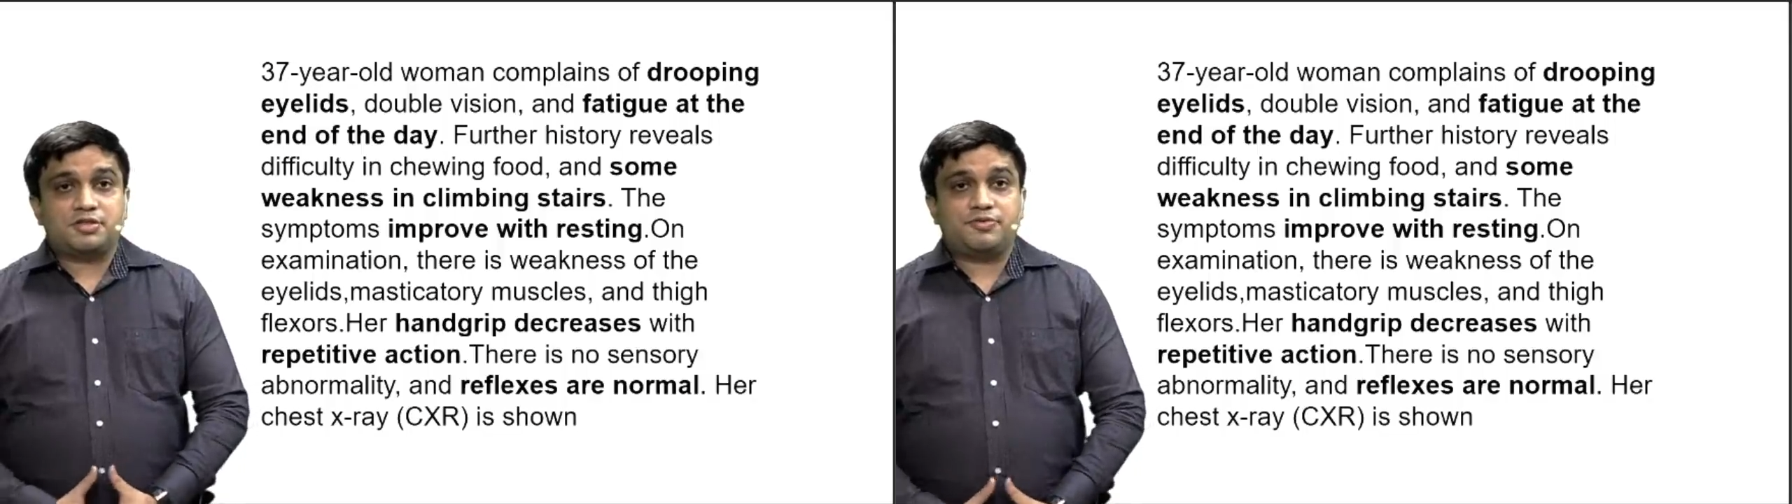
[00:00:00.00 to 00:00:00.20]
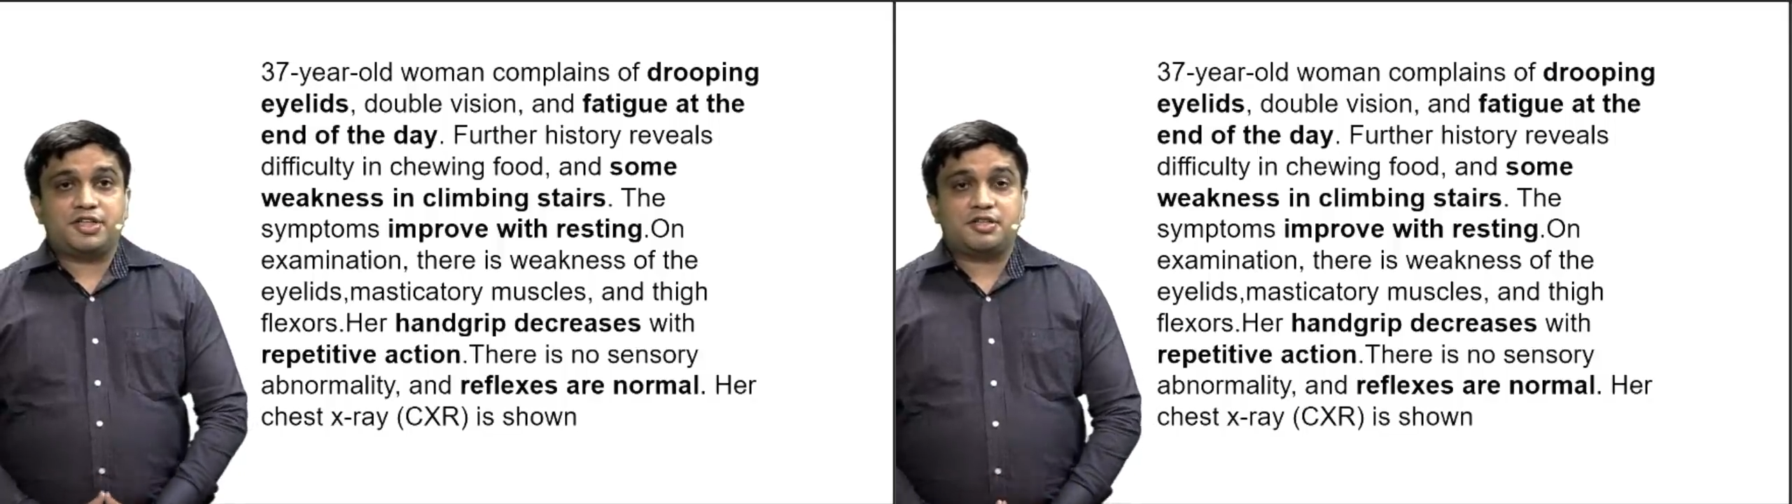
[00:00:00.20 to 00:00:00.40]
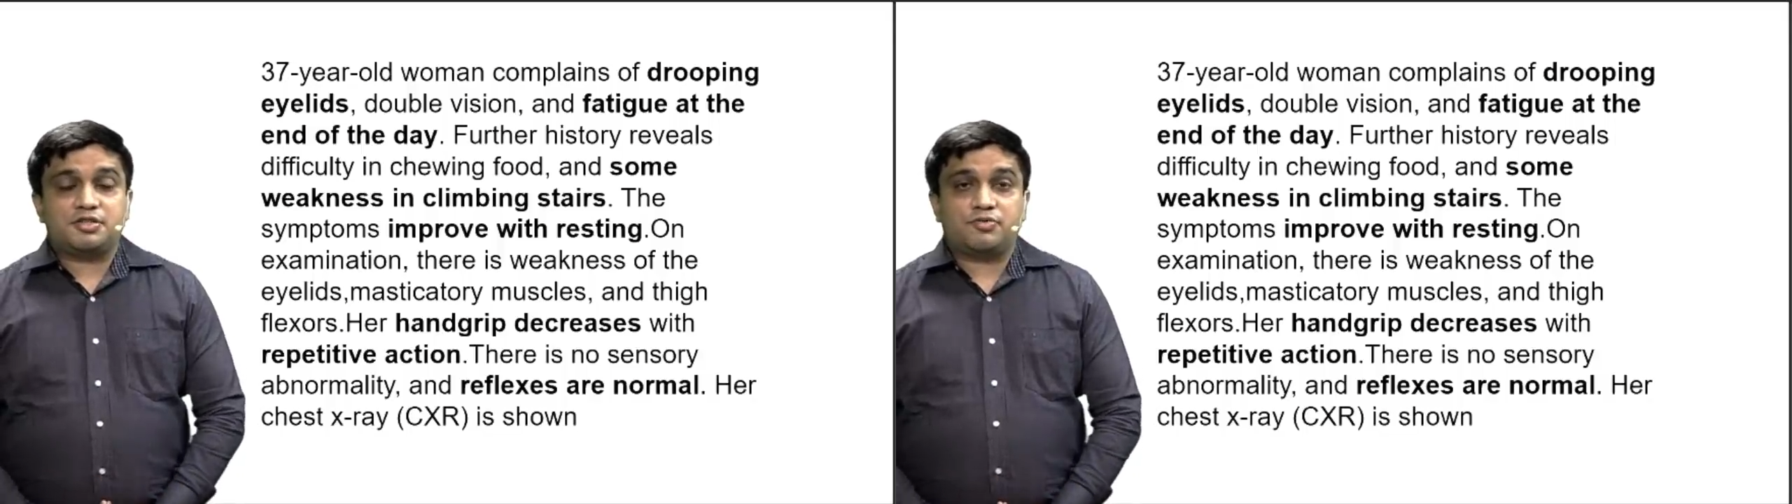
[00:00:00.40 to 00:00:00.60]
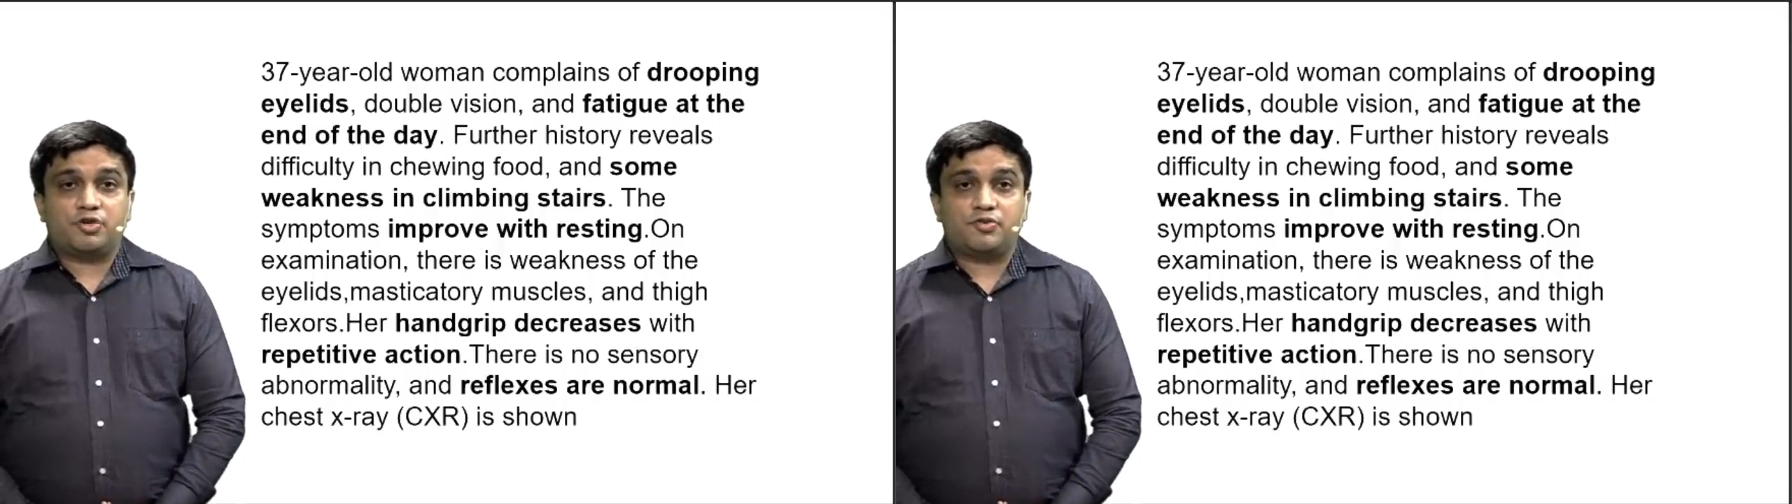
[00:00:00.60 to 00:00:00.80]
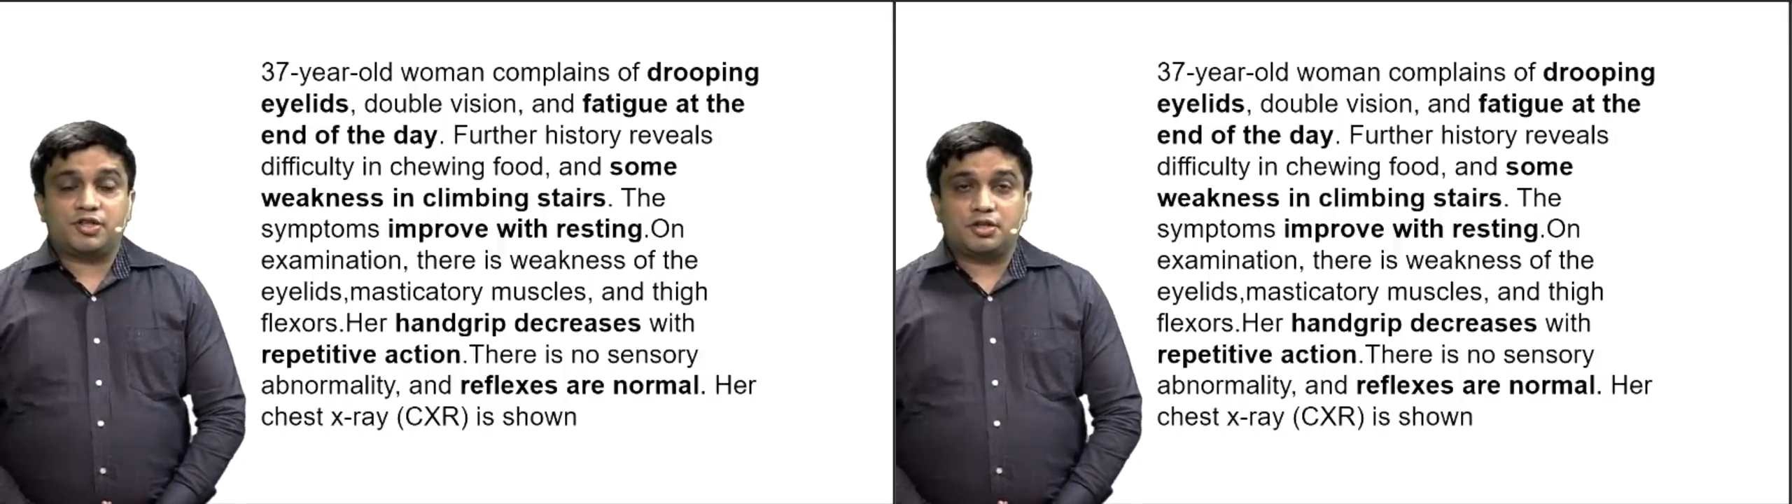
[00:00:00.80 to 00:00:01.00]
weakness
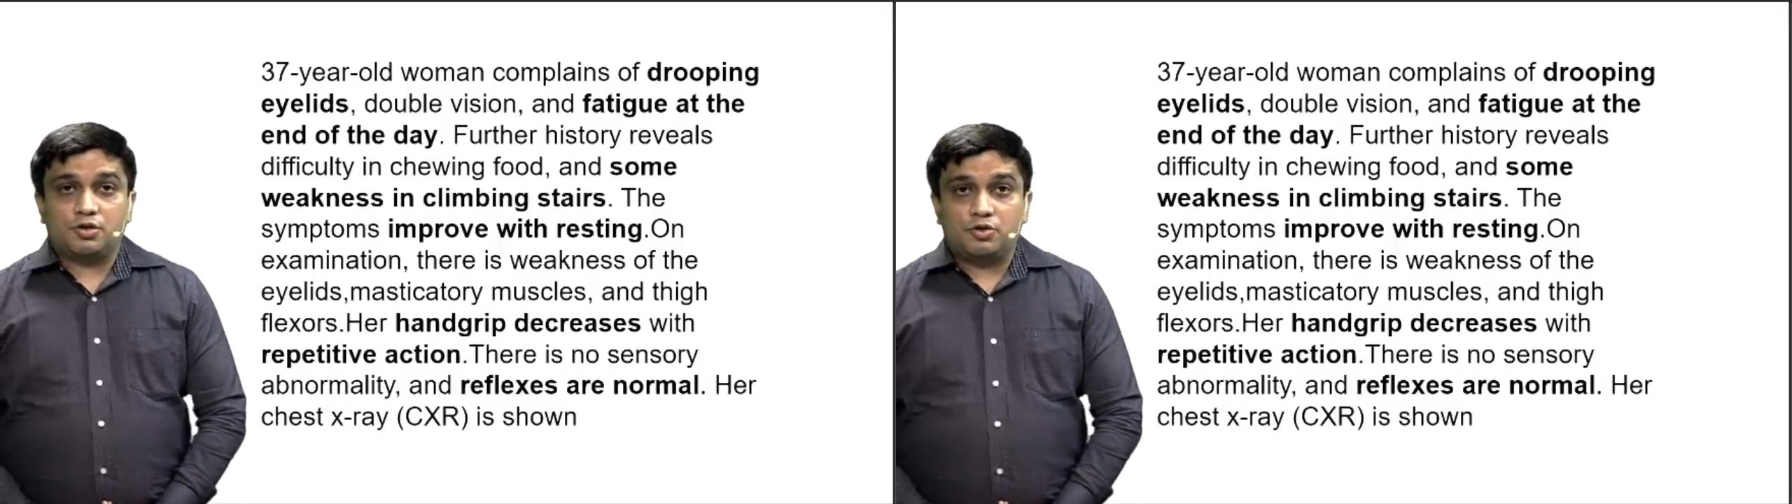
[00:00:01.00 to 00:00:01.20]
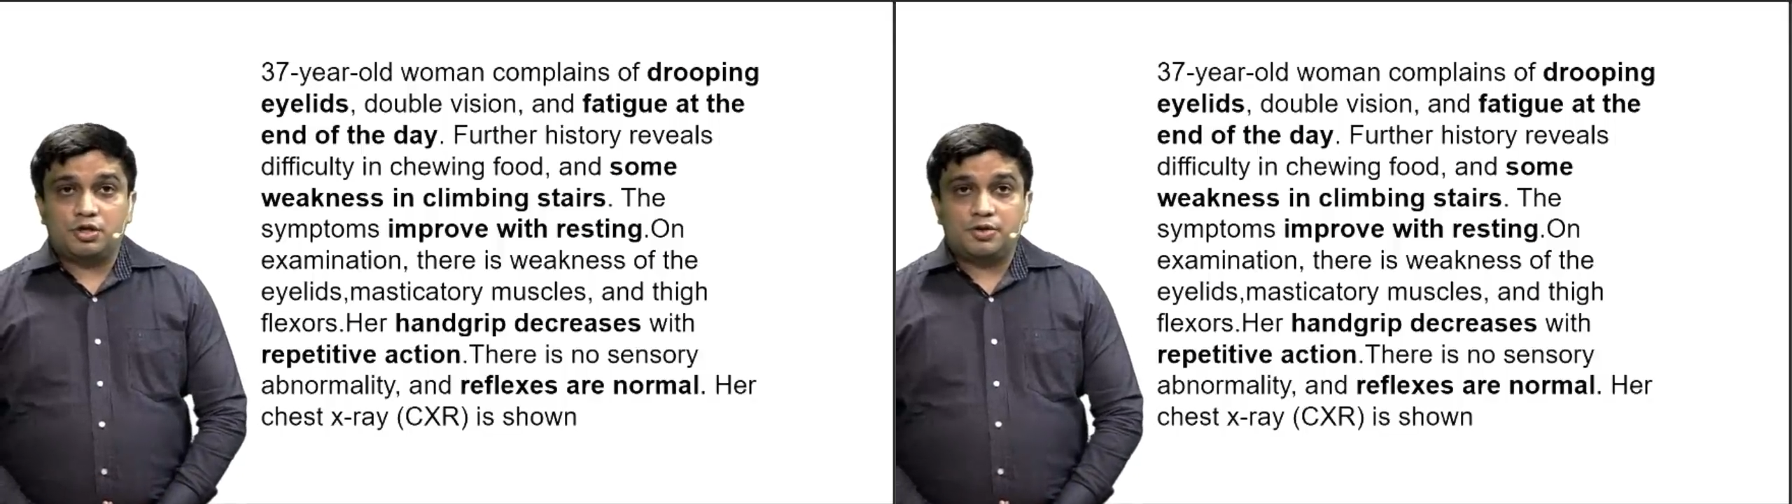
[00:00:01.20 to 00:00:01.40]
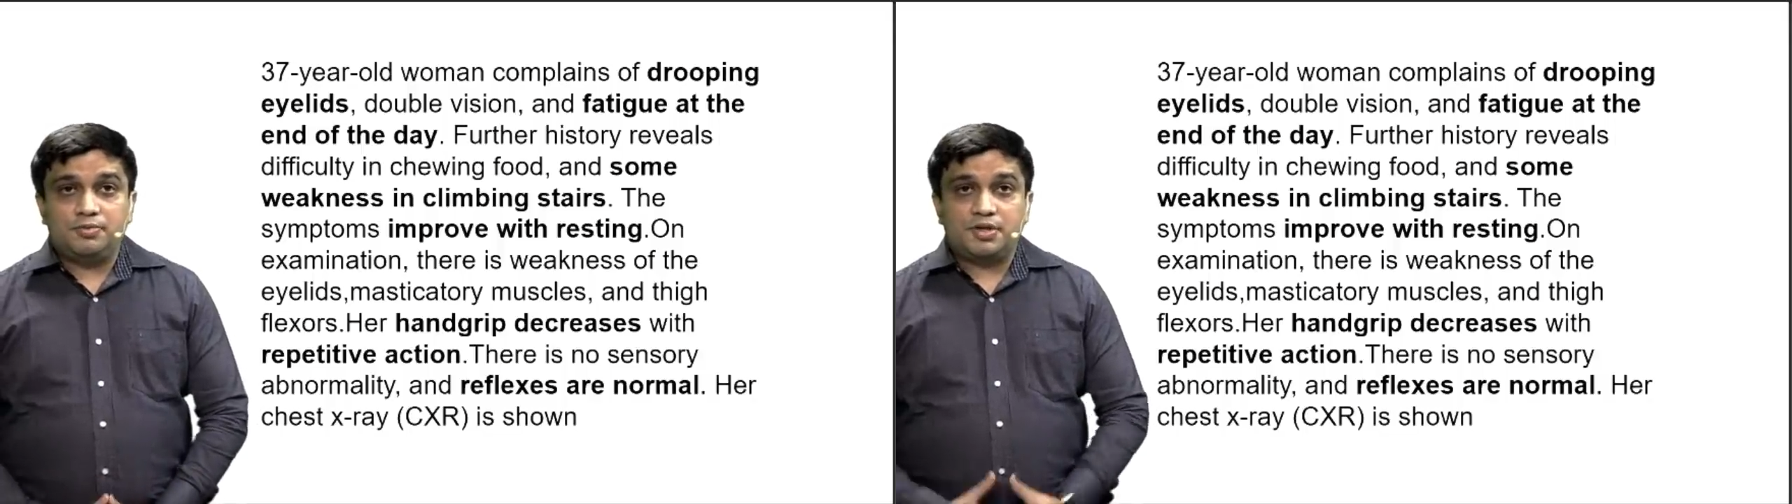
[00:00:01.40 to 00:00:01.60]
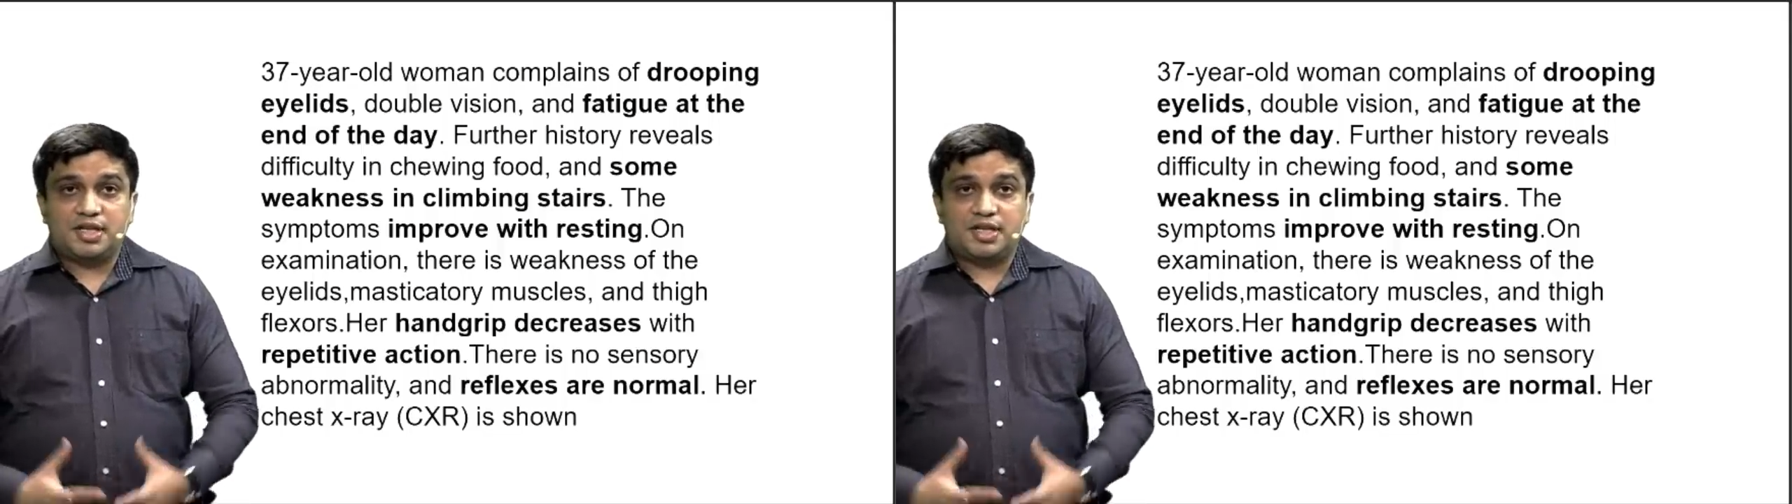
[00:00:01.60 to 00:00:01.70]
involving the lower limb